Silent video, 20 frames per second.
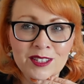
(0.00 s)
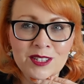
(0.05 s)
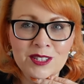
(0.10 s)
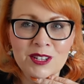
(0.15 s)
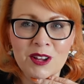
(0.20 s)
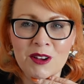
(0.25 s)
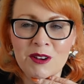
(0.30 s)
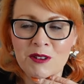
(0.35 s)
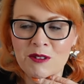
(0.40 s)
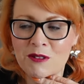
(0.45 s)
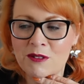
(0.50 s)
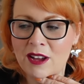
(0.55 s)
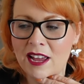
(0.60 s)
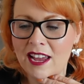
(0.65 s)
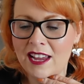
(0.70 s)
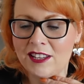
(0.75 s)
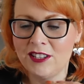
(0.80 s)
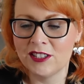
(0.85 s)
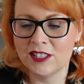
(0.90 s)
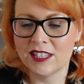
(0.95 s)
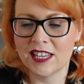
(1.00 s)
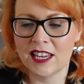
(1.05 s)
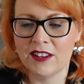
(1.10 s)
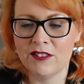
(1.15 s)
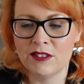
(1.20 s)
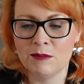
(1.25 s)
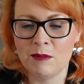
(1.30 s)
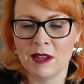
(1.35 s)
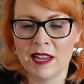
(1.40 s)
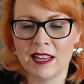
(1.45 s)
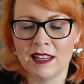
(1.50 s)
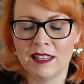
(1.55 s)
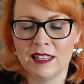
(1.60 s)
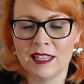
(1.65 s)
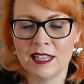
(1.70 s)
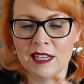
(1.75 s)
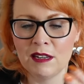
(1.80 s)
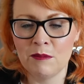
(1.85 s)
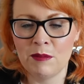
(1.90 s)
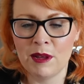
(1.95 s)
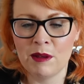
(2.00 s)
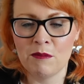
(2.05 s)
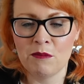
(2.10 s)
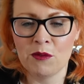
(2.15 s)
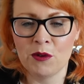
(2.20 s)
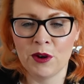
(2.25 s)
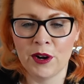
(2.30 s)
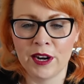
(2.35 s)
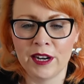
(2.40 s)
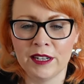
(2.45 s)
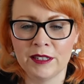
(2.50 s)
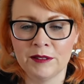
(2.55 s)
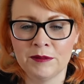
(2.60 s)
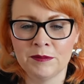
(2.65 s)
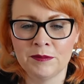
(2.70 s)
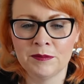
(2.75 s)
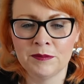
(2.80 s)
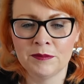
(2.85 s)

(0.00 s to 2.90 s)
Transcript: So it just gives me a little bit more